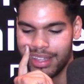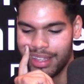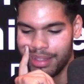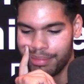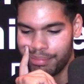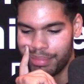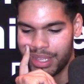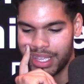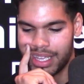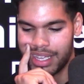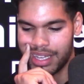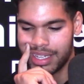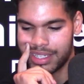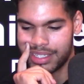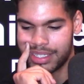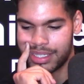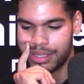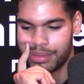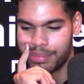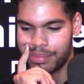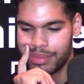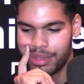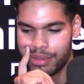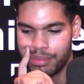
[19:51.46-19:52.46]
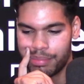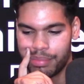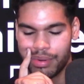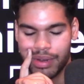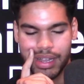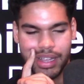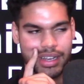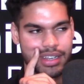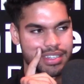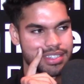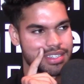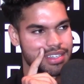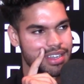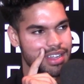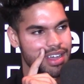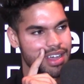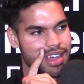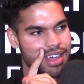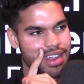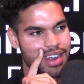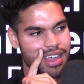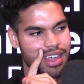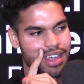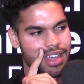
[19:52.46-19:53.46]
because the the brain is
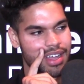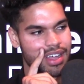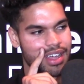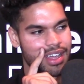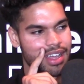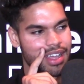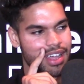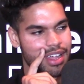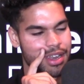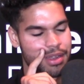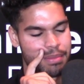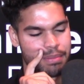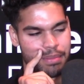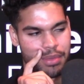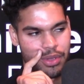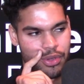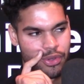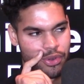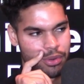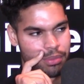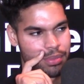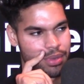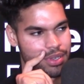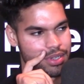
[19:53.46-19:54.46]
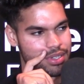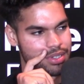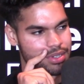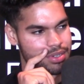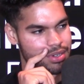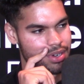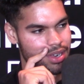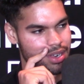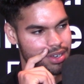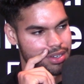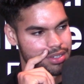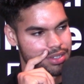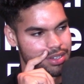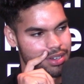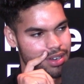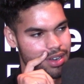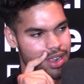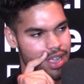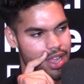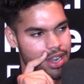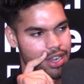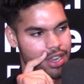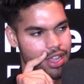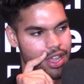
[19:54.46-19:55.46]
not a, uh, an immutable structure
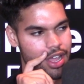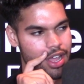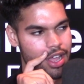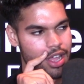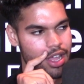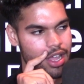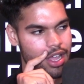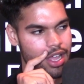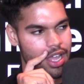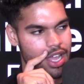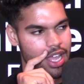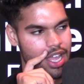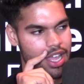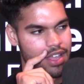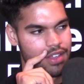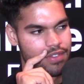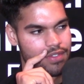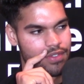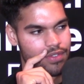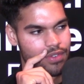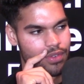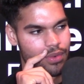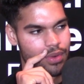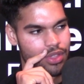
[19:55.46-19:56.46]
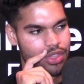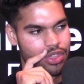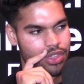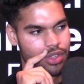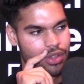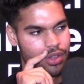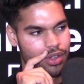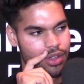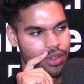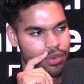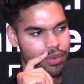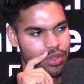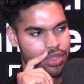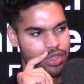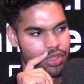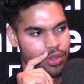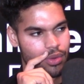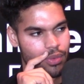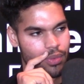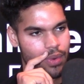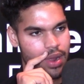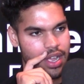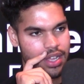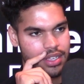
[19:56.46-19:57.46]
and if with the with
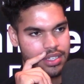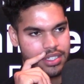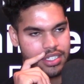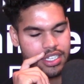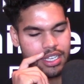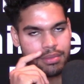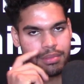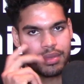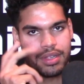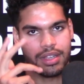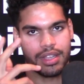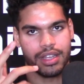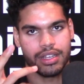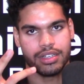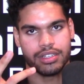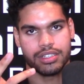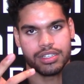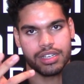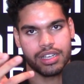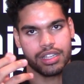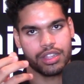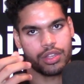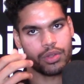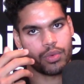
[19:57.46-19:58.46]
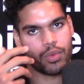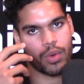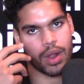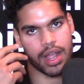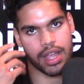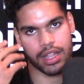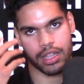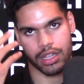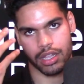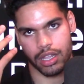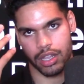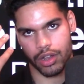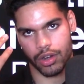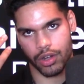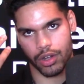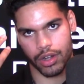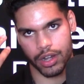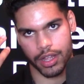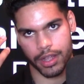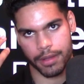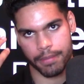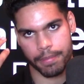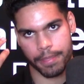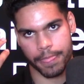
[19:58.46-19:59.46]
the right stimulation and the right
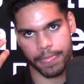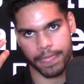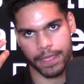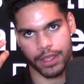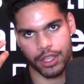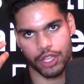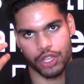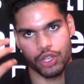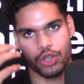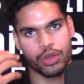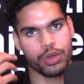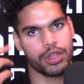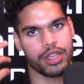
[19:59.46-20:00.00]
learning you